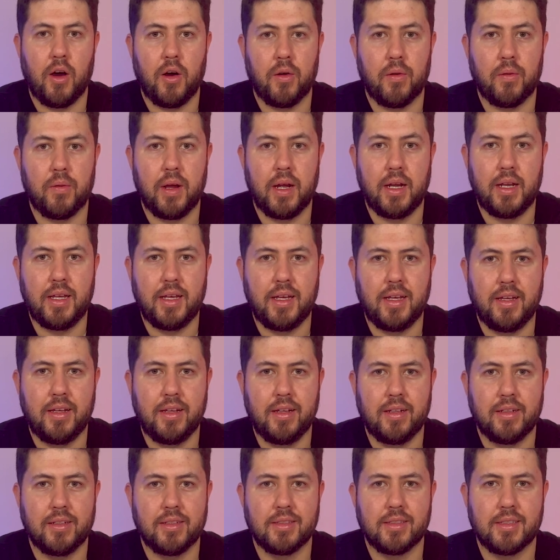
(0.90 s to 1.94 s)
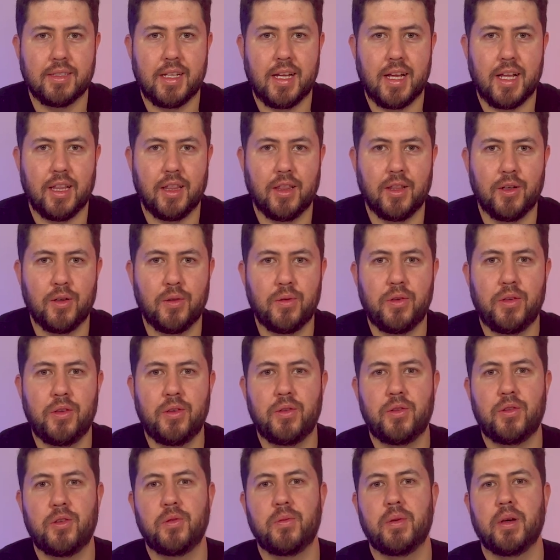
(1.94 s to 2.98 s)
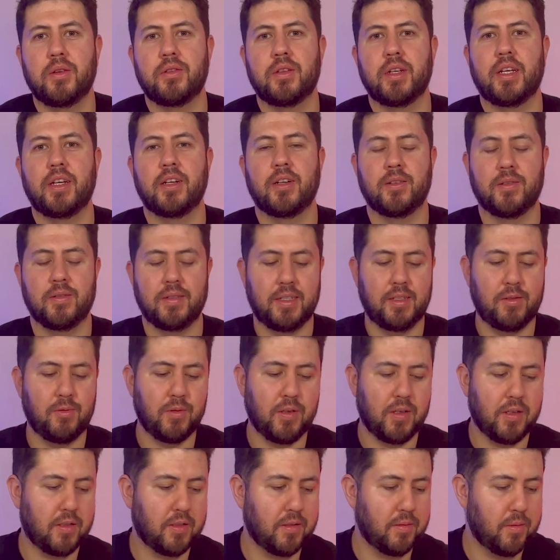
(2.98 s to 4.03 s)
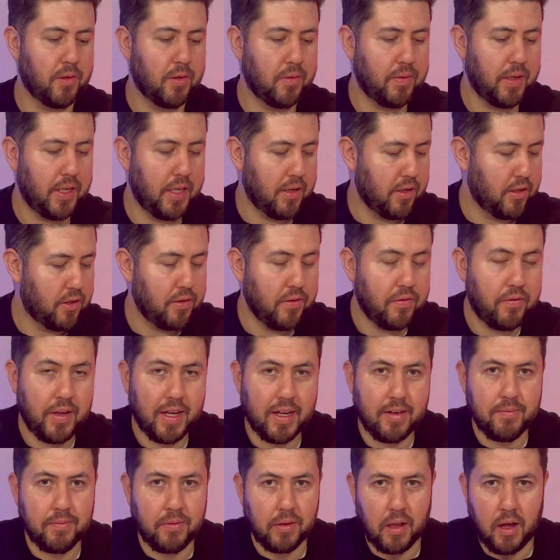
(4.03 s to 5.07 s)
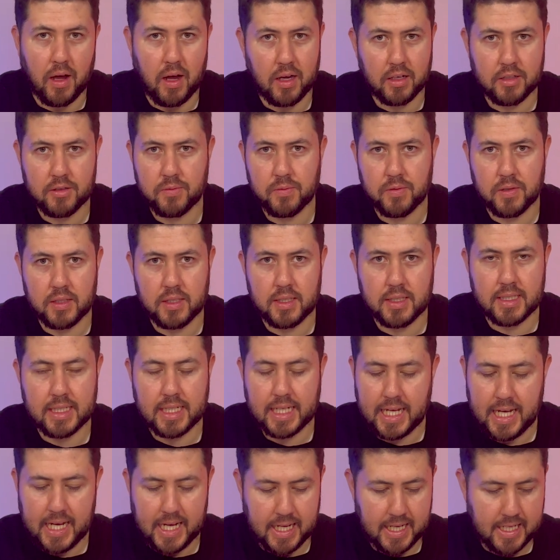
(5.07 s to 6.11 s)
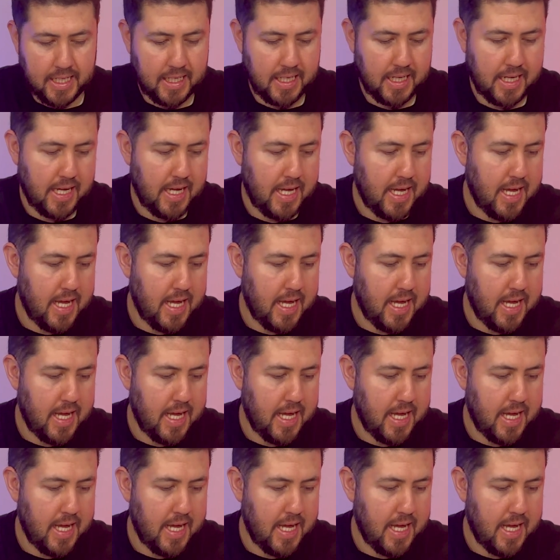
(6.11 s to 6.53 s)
Alrighty. Hello YouTube, how's it going? Welcome over here to Fake Vlogs once again.